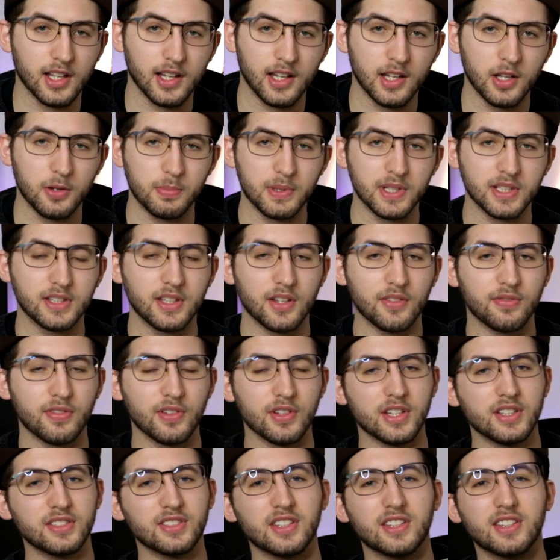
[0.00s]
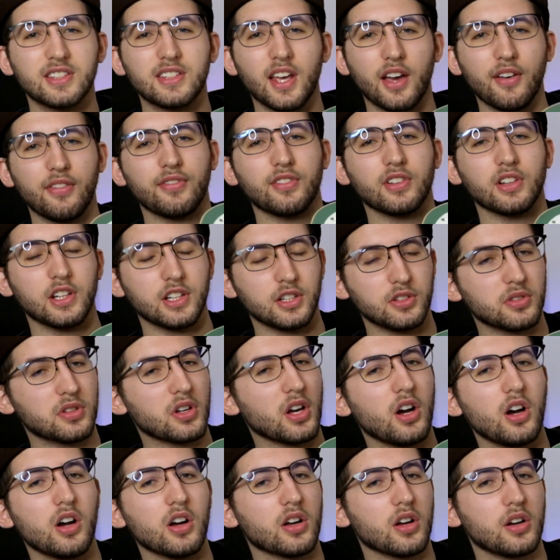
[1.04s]
a little bit different, these are definitely, you
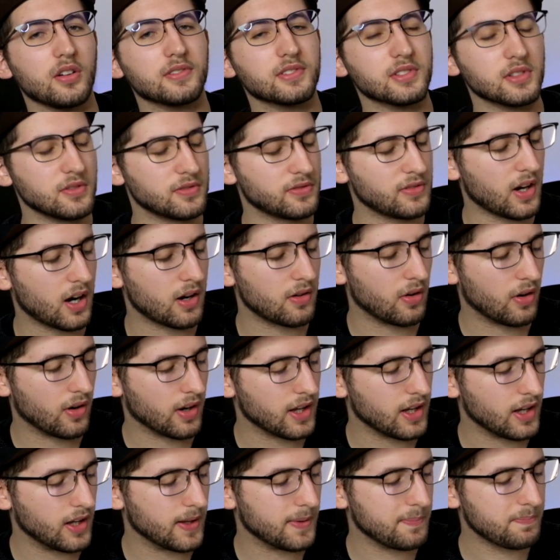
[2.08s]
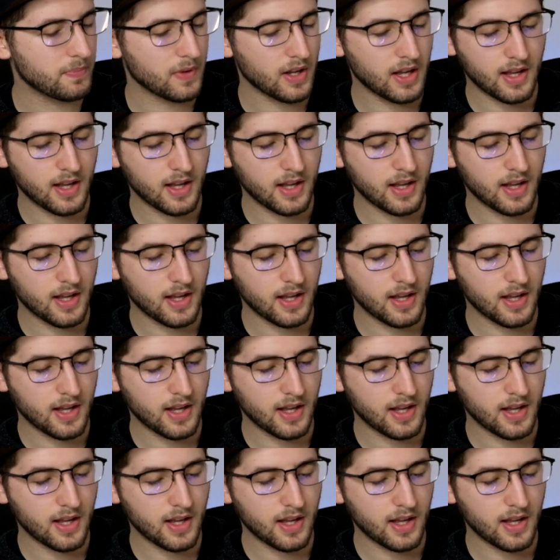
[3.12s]
can't go too far wrong here.